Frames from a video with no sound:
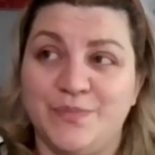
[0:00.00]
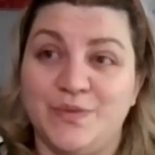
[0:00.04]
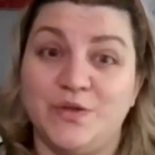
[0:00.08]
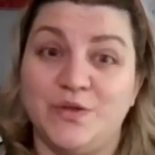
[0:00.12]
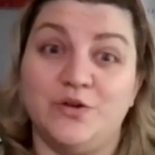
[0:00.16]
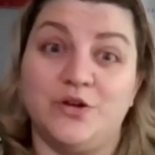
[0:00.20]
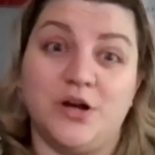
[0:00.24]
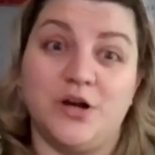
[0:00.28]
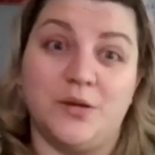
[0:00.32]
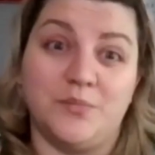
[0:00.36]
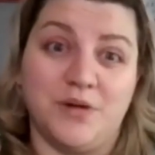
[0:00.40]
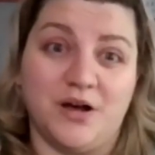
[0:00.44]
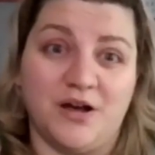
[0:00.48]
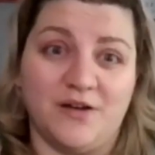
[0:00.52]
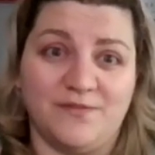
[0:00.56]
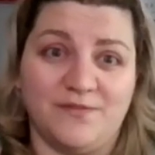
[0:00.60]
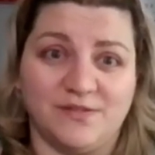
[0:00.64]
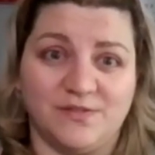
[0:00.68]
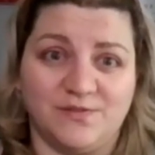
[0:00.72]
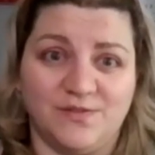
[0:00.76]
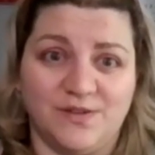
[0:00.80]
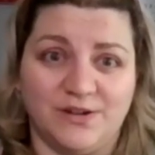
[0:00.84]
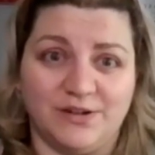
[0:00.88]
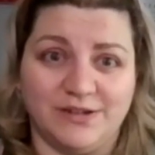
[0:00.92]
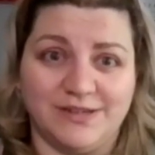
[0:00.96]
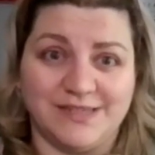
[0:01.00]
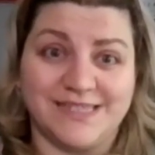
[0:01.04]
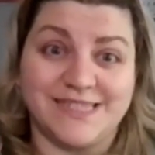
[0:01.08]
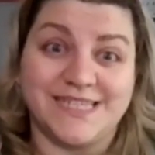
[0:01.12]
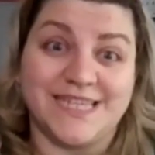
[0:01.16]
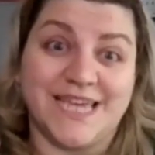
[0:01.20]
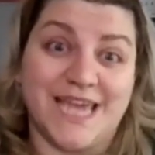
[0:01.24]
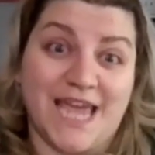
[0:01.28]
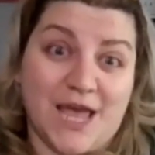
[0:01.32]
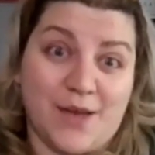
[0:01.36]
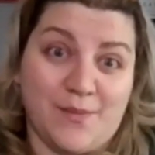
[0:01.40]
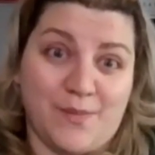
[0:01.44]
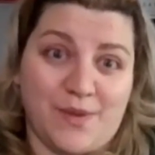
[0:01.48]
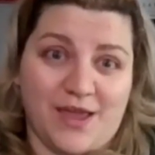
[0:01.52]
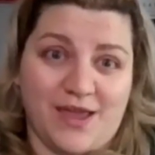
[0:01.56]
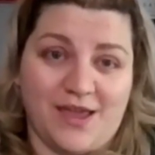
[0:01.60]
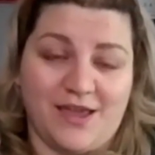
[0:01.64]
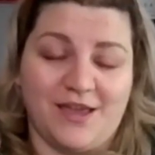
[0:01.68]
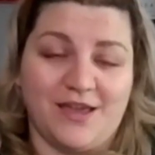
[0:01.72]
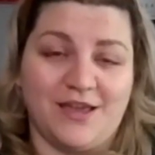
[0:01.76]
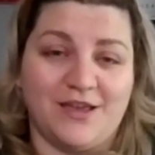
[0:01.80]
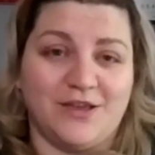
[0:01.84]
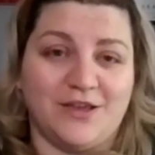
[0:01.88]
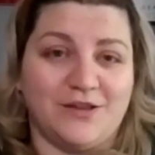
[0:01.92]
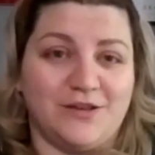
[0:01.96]
you come off as very
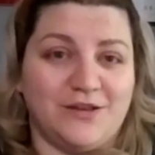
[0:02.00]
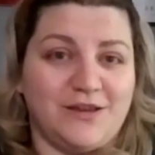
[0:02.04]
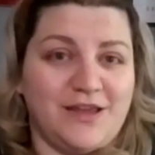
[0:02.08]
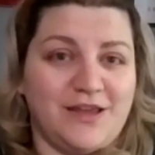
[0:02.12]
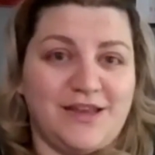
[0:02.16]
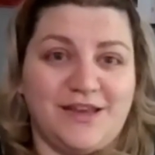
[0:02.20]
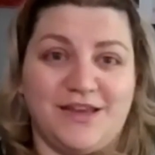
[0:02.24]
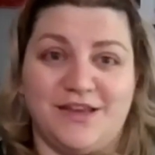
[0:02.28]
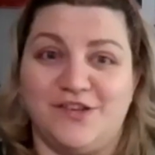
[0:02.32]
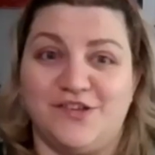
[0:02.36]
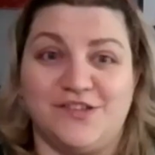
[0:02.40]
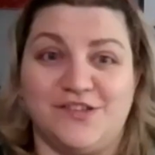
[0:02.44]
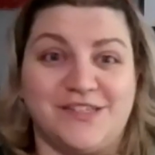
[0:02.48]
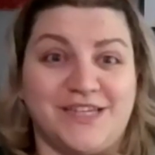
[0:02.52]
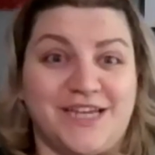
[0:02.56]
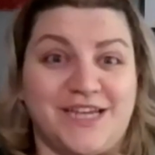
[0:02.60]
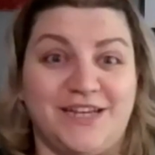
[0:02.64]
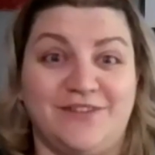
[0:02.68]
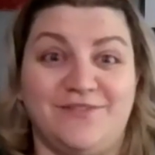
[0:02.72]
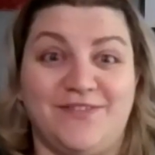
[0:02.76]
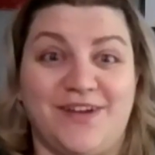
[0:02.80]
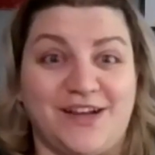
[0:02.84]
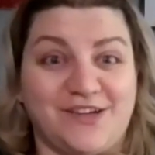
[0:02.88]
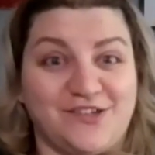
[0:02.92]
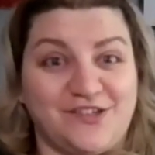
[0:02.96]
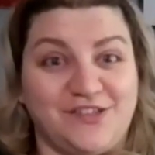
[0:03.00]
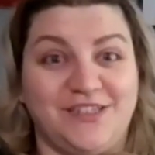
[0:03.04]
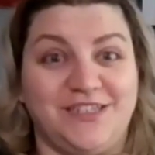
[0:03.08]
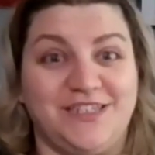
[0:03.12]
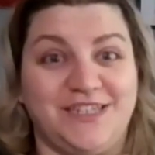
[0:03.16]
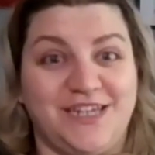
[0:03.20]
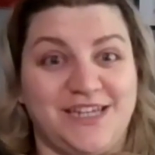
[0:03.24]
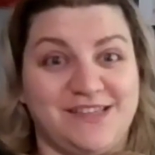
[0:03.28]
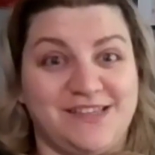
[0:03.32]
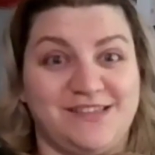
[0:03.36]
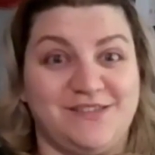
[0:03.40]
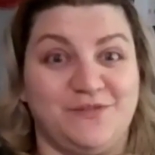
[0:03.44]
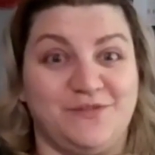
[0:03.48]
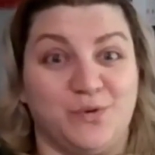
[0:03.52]
scammy, and it just kind of actually gets